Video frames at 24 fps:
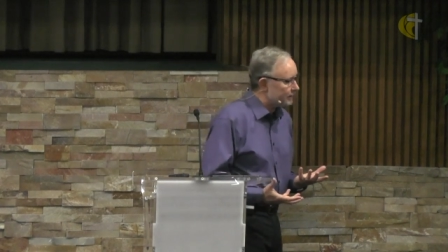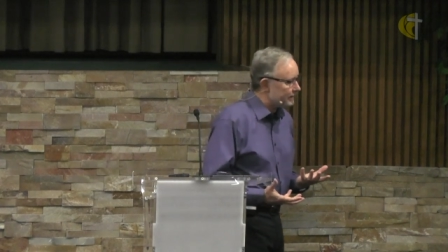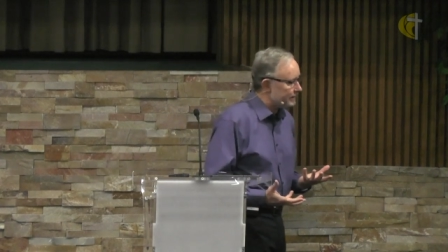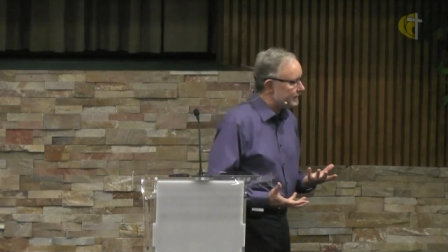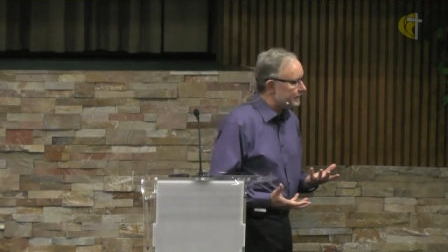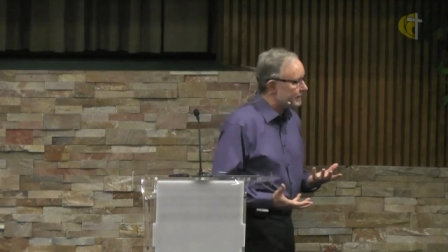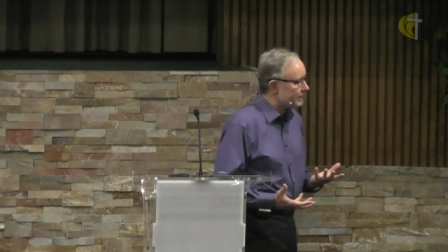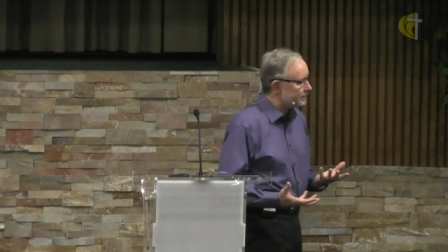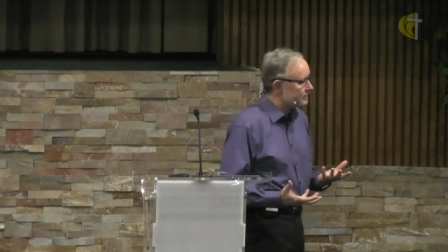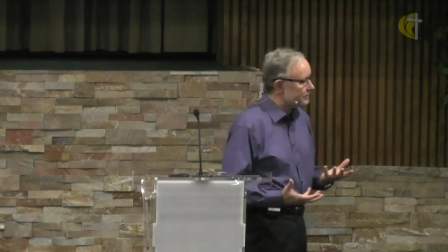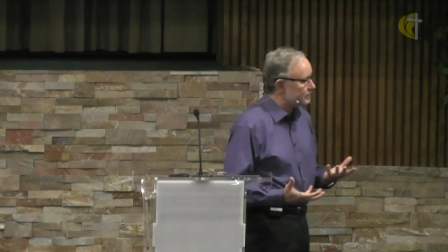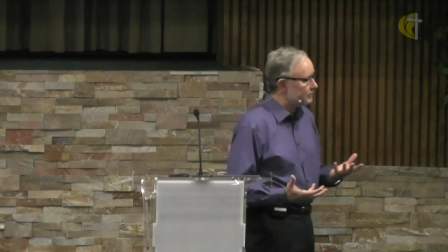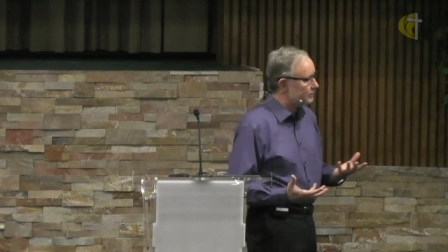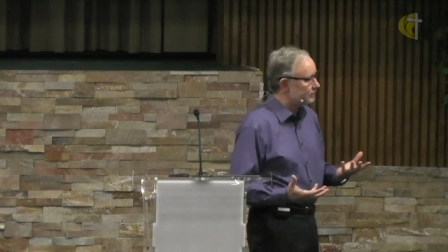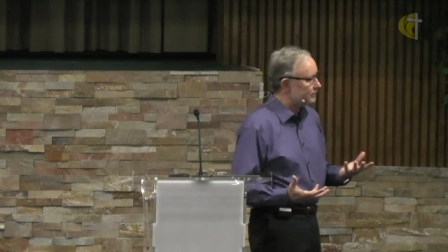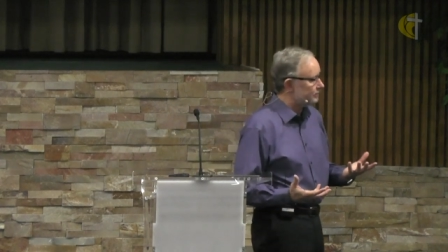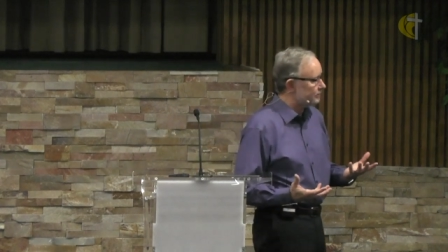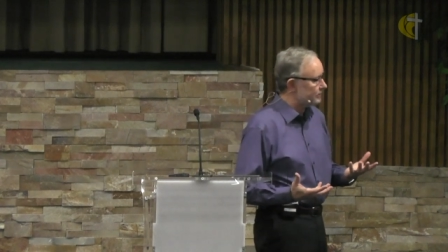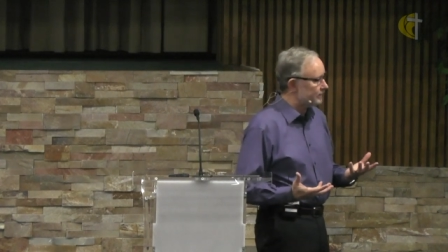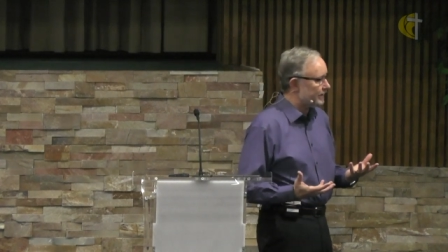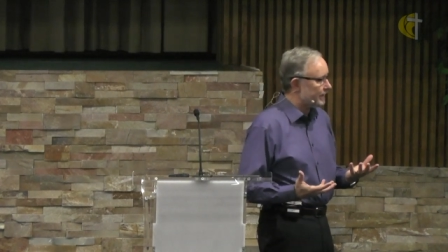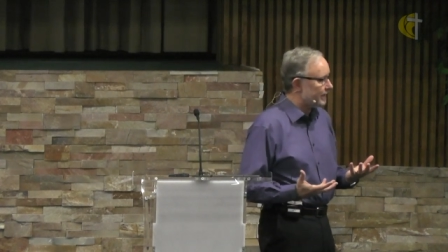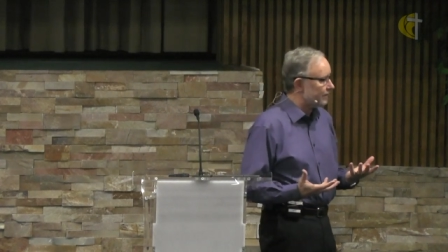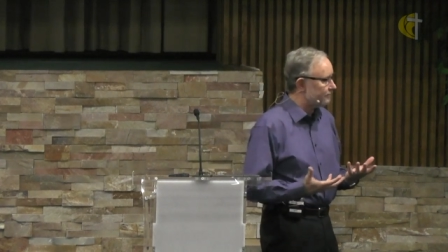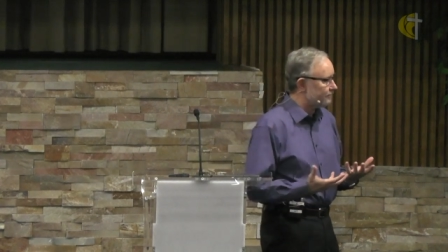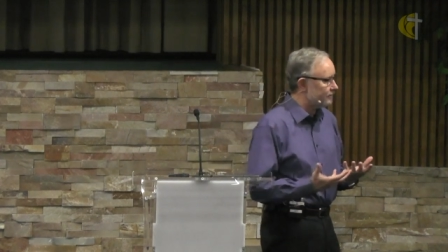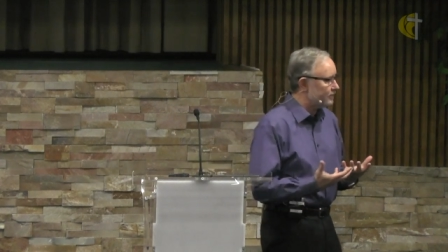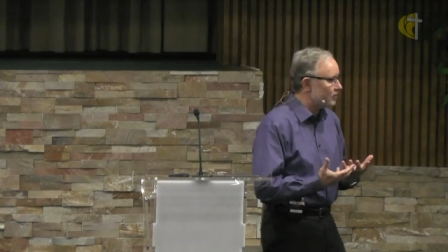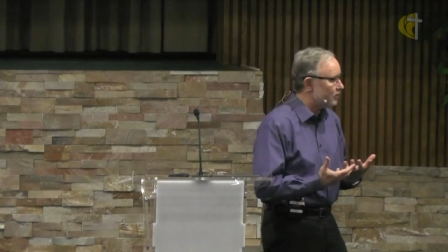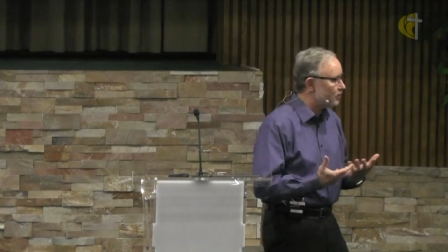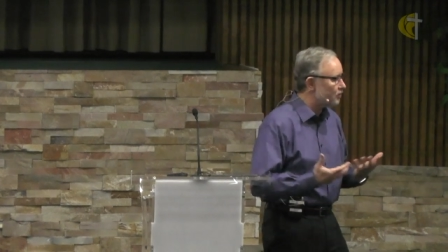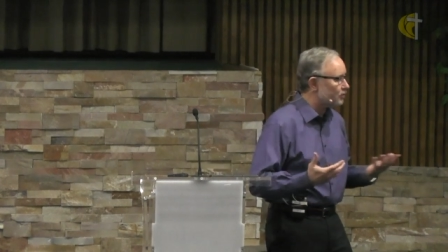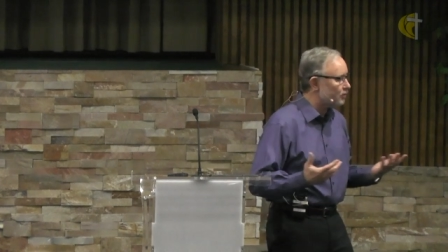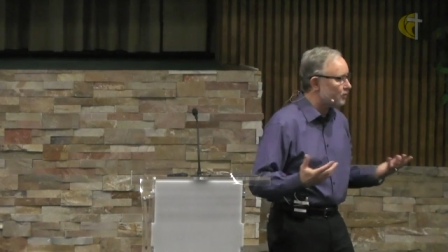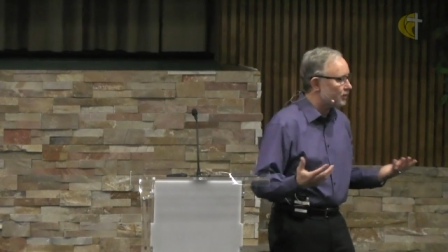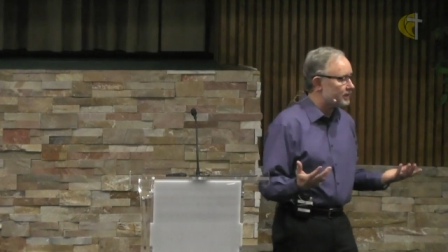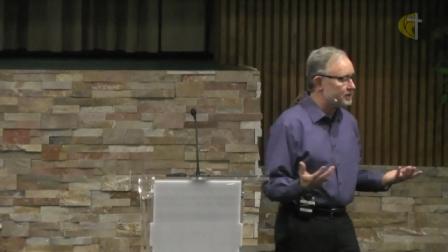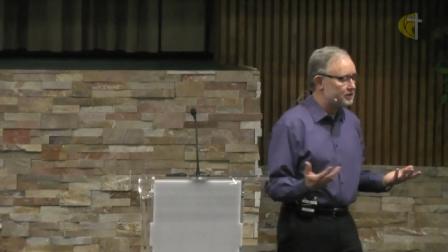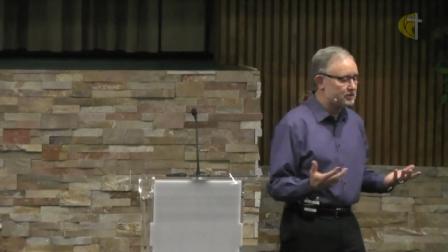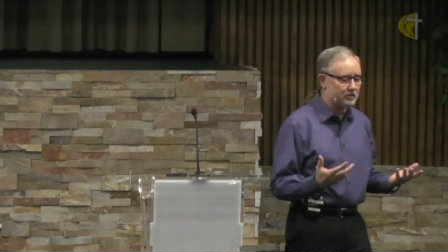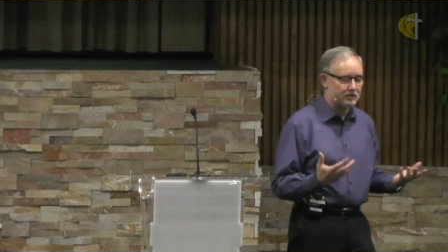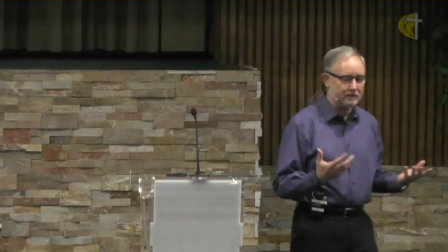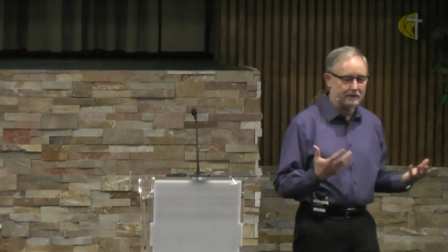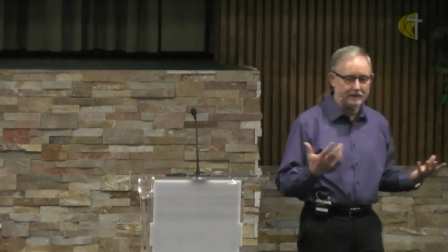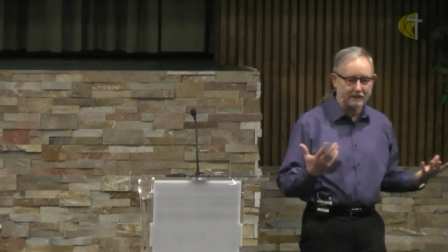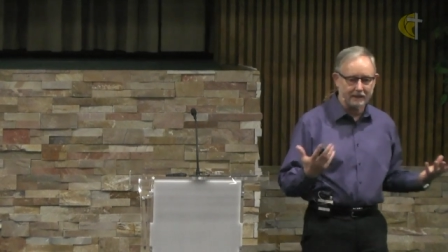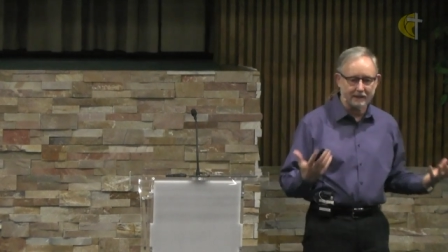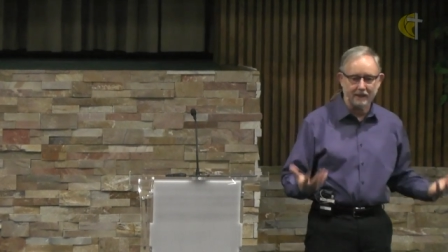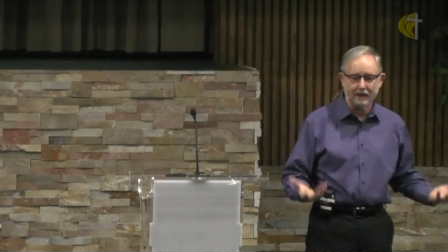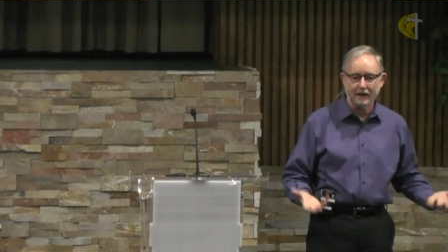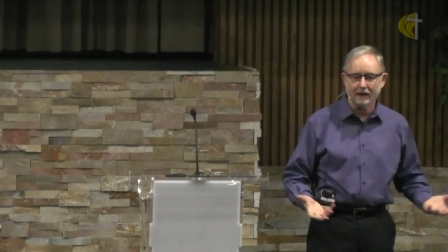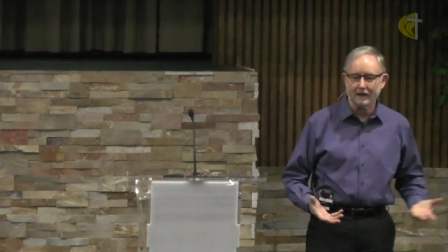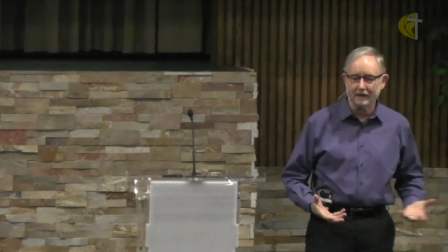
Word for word: and yet you have no question that God